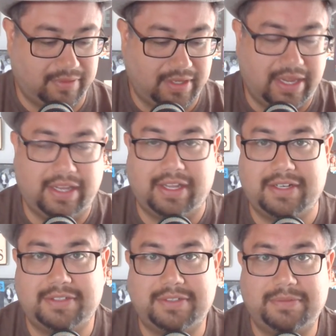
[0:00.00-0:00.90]
hey, let
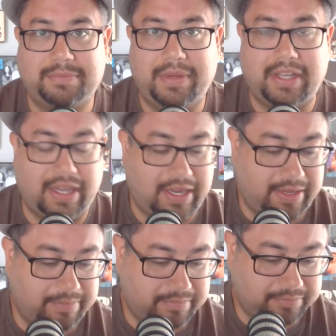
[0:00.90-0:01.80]
us be like
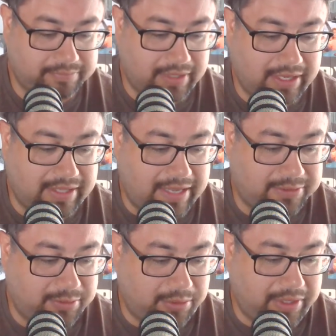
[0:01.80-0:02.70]
Him. And that
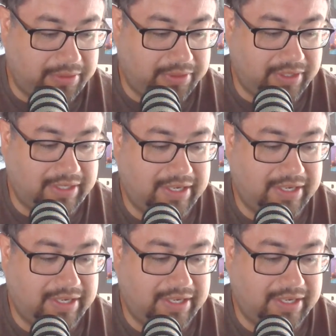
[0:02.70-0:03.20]
story really